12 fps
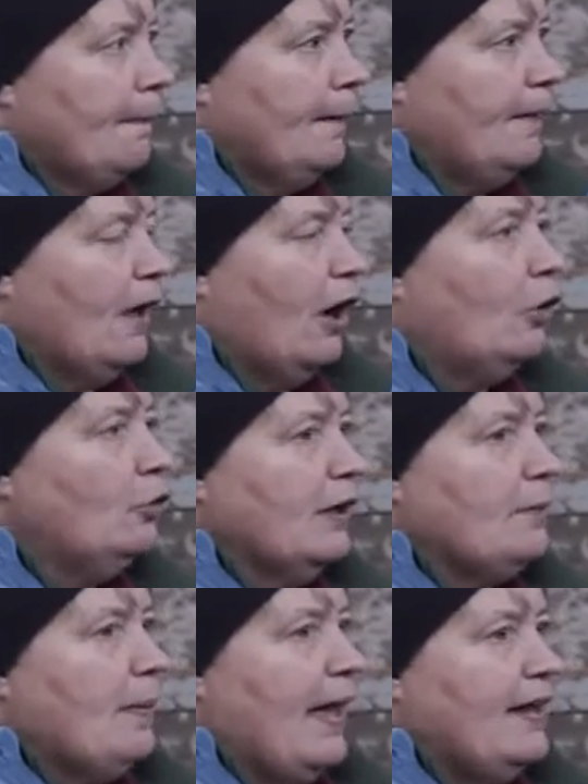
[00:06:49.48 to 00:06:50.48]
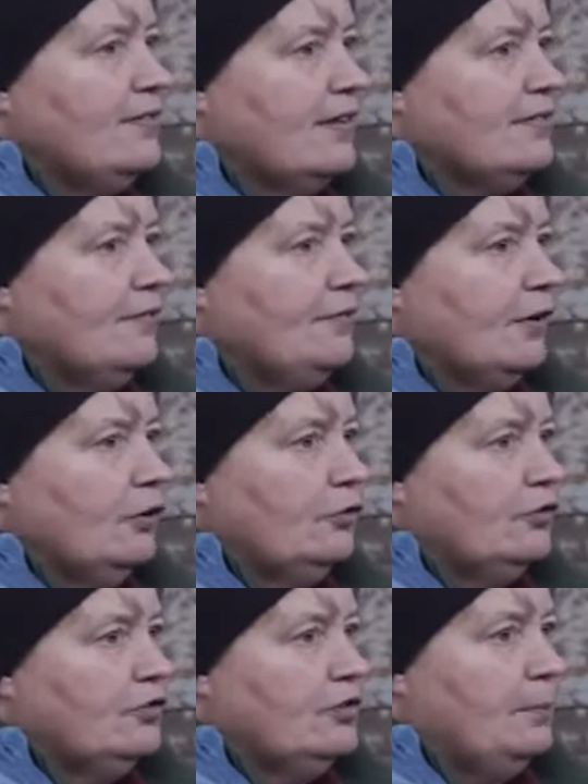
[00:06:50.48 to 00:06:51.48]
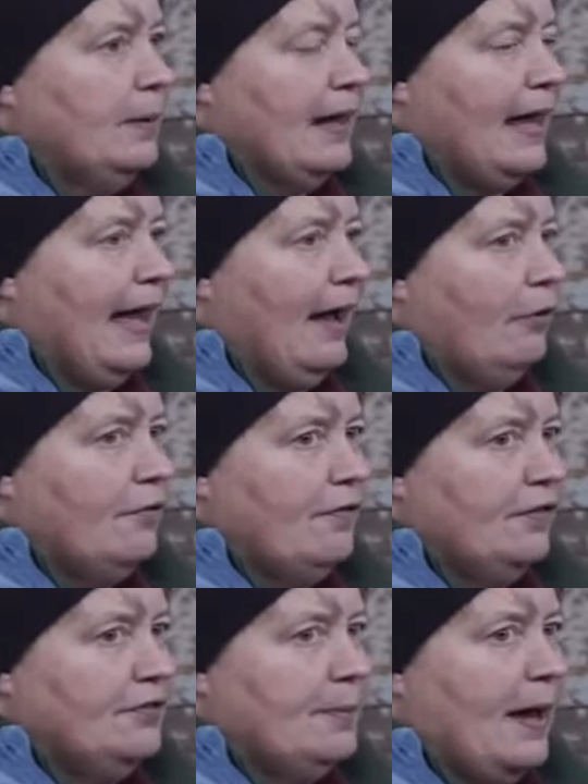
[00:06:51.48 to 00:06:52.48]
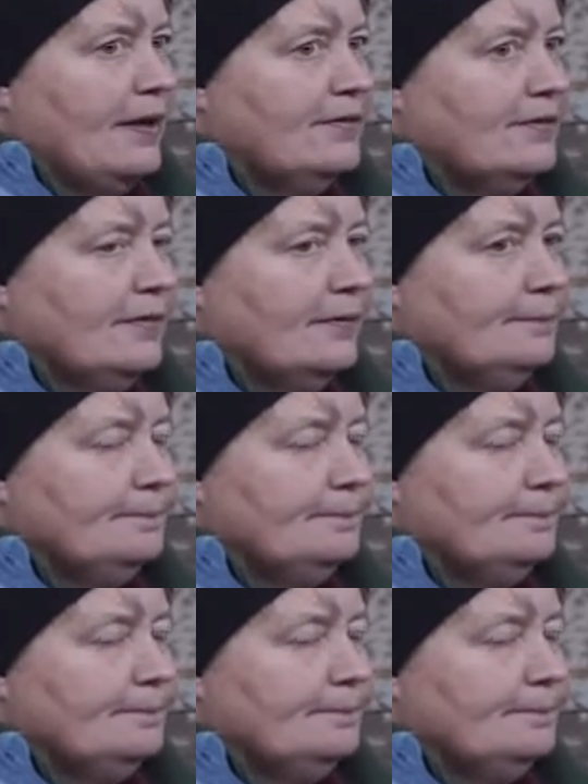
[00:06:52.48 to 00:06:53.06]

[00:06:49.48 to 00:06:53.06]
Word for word: In the holding pen, is it difficult to be out of the space?